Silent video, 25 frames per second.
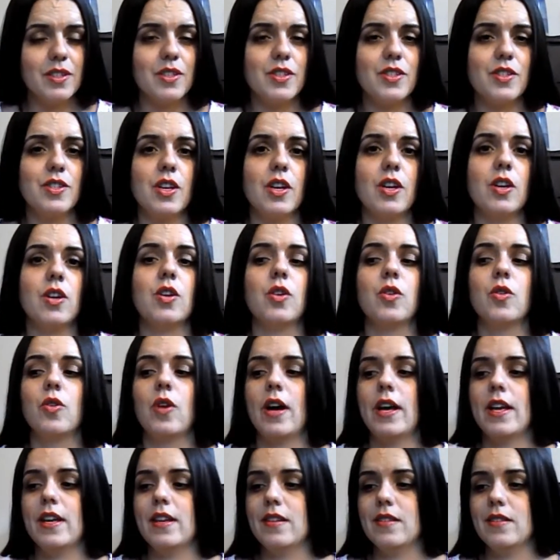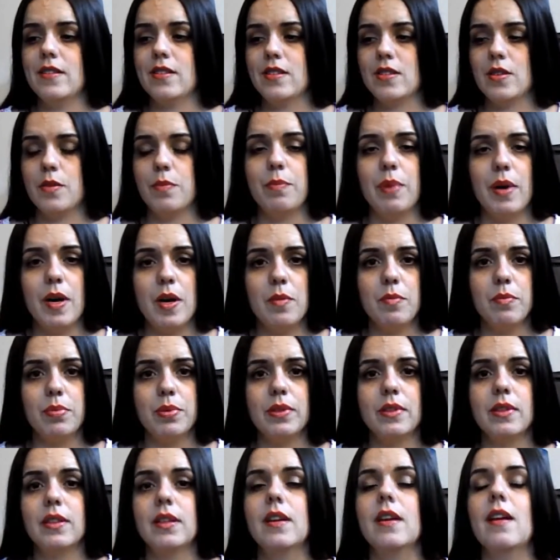So I used to pump
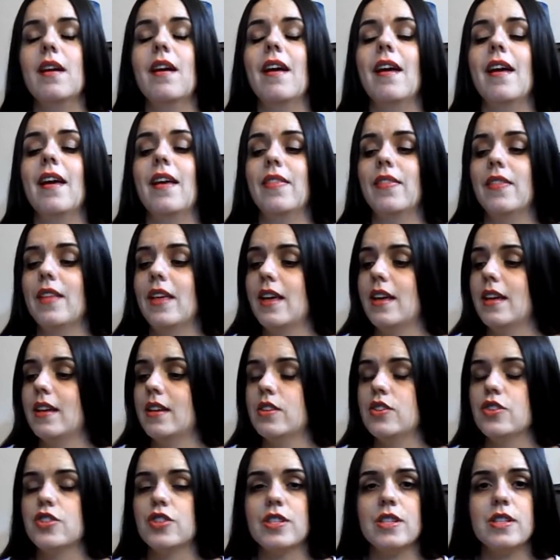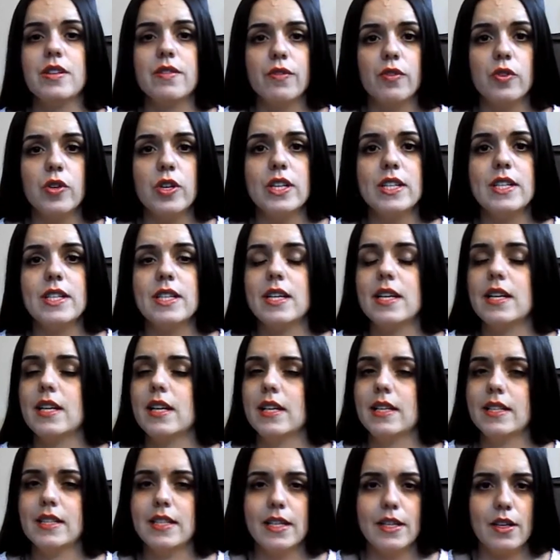and then just freeze it.
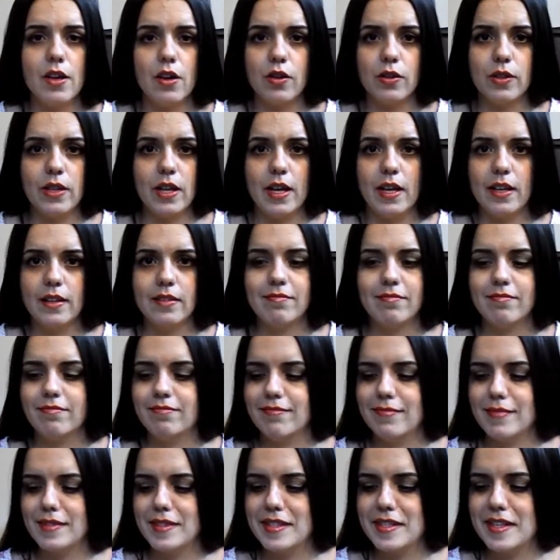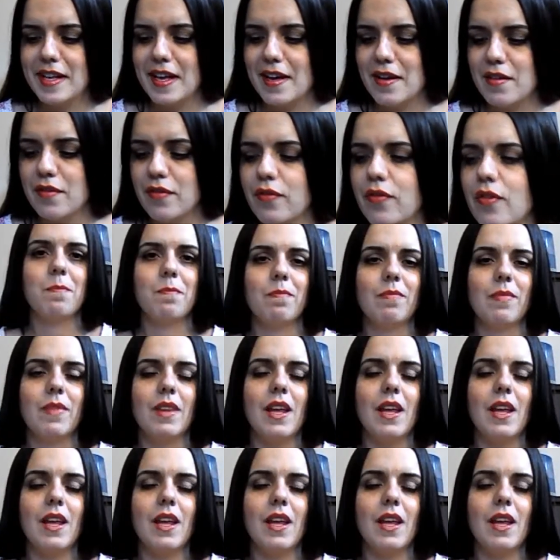I did all that stuff.